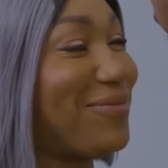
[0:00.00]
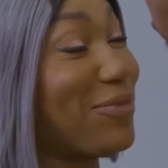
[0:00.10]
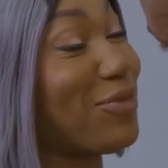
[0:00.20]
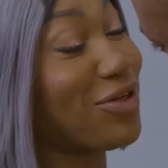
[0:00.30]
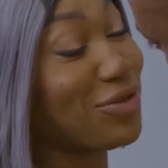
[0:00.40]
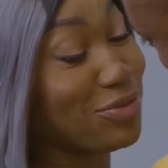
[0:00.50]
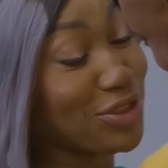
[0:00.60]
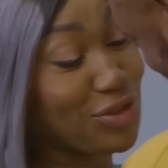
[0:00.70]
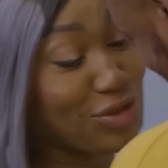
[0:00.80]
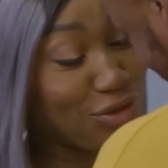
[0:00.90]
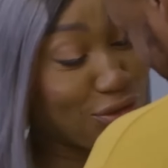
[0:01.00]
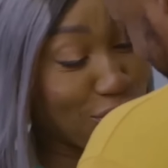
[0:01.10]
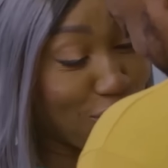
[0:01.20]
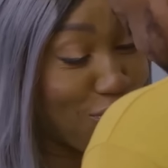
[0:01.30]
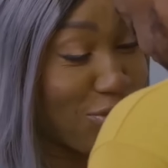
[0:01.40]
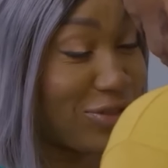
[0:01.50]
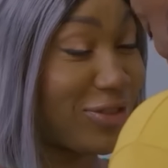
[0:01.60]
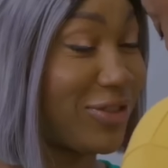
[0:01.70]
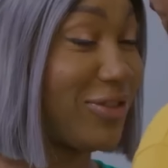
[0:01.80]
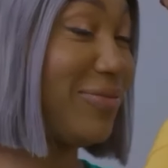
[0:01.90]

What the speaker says: I'm going to miss you so much.